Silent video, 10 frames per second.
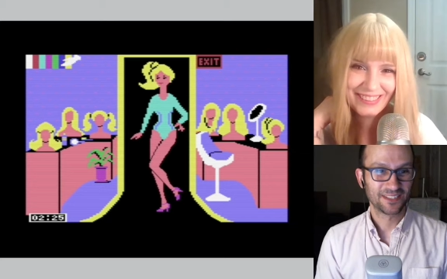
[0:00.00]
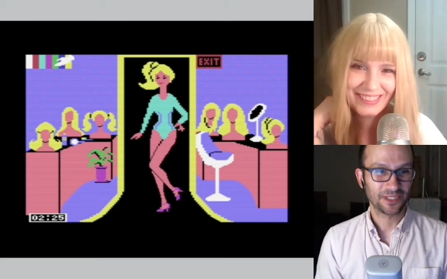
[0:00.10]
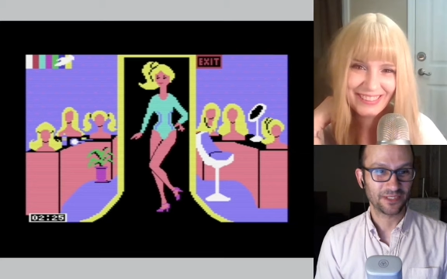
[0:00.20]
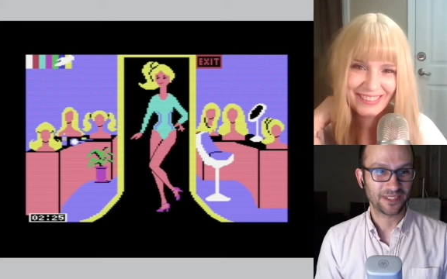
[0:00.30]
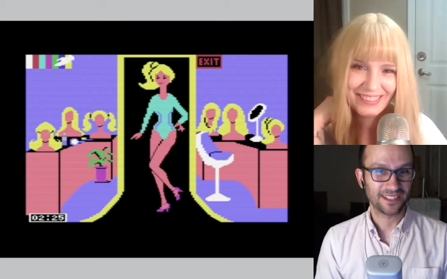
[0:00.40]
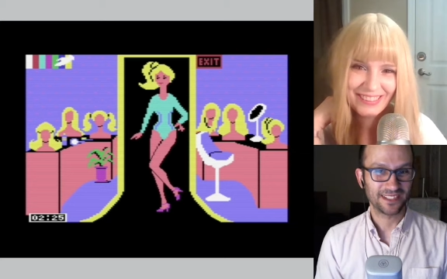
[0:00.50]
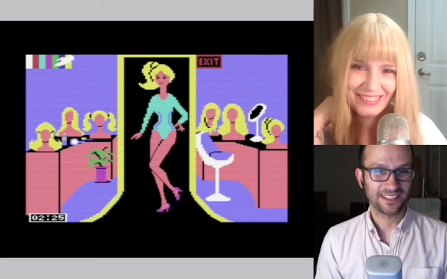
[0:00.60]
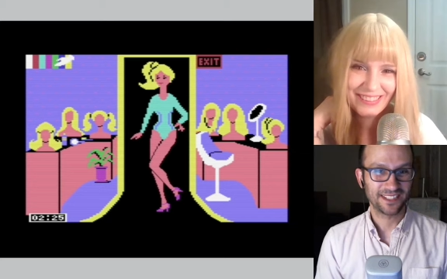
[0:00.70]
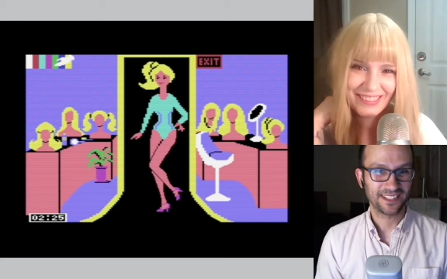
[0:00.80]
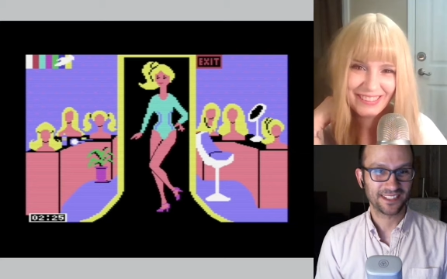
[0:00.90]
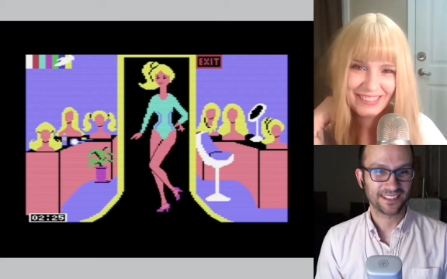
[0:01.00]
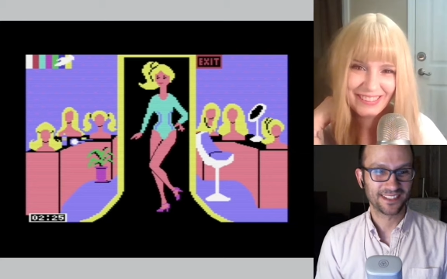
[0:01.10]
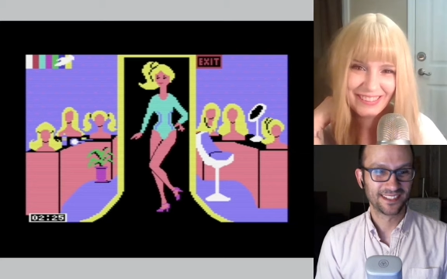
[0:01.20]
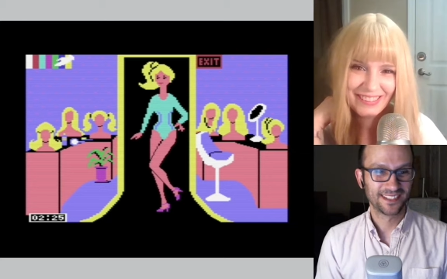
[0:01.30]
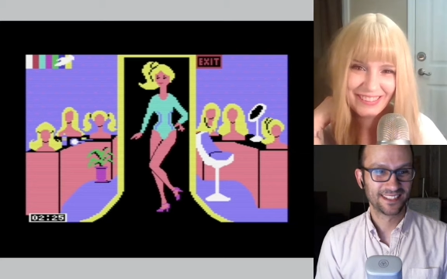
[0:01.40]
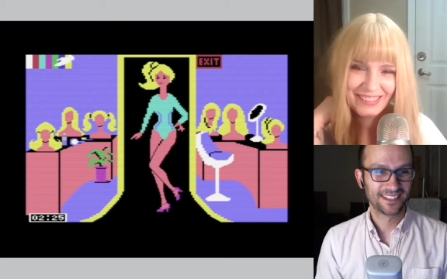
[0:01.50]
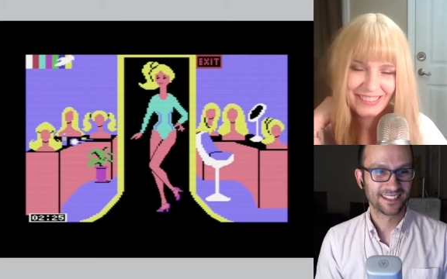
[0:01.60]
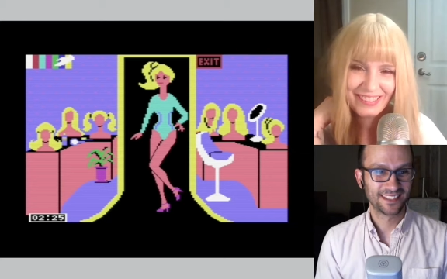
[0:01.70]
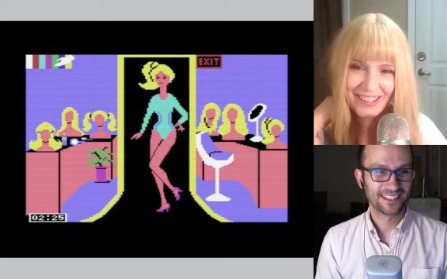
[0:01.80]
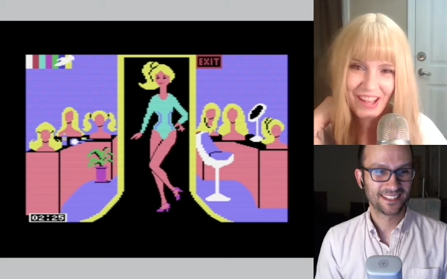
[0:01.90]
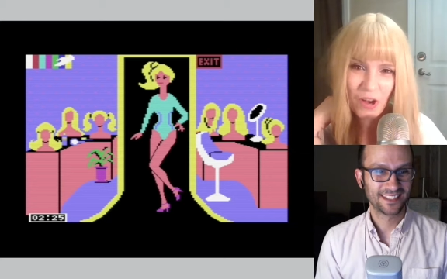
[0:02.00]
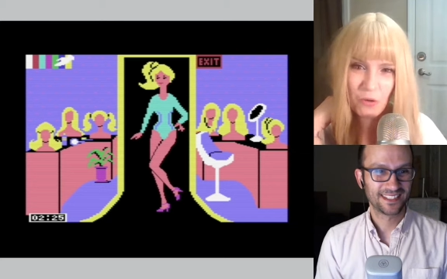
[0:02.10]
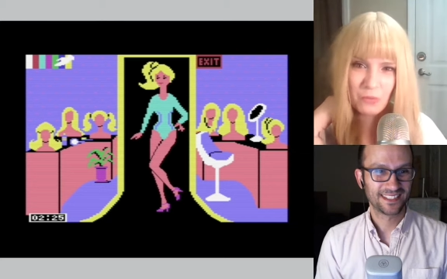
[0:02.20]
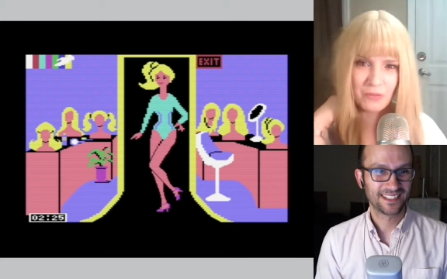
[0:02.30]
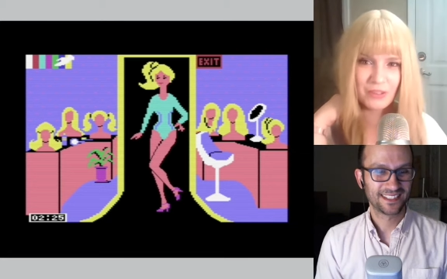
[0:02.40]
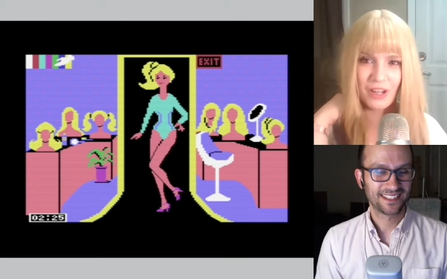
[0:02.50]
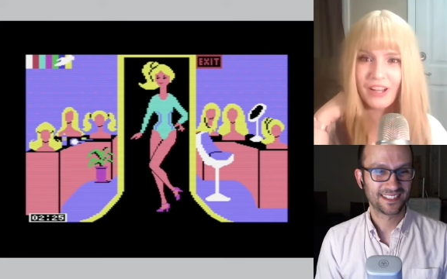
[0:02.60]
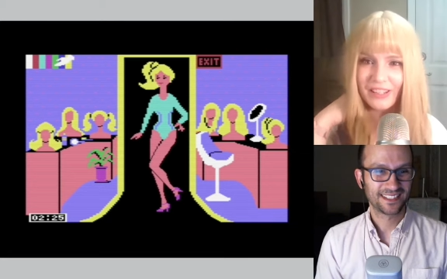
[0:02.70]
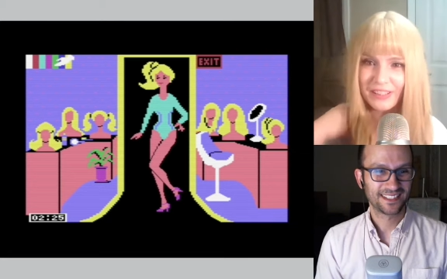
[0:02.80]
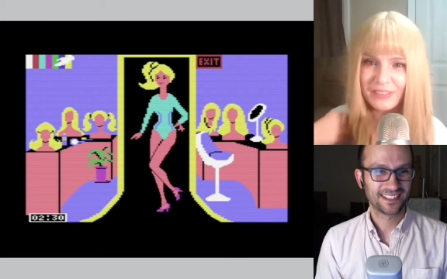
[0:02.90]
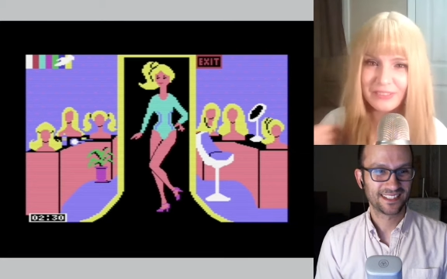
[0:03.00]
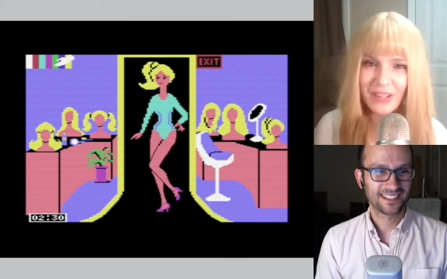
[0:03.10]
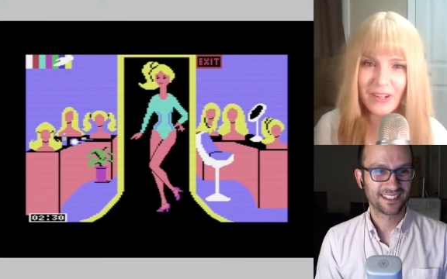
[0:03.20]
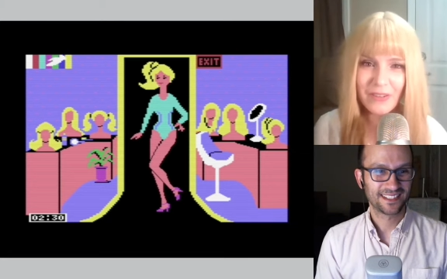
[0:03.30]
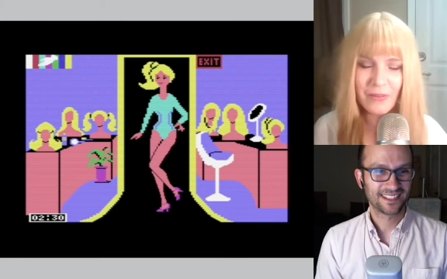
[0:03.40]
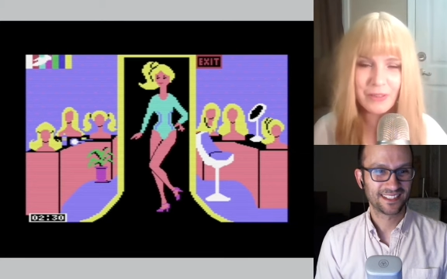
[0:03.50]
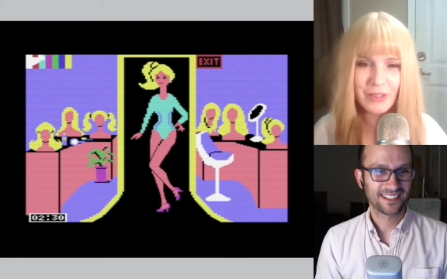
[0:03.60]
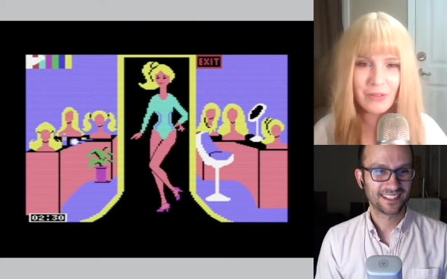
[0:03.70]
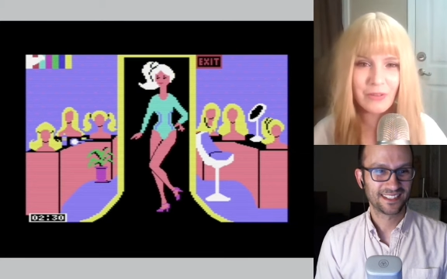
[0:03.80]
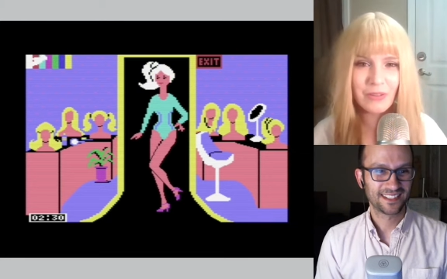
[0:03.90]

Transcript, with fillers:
Speaker 1: So what, so what? You're the hair girl.
Speaker 2: Oh God, I don't know. What would go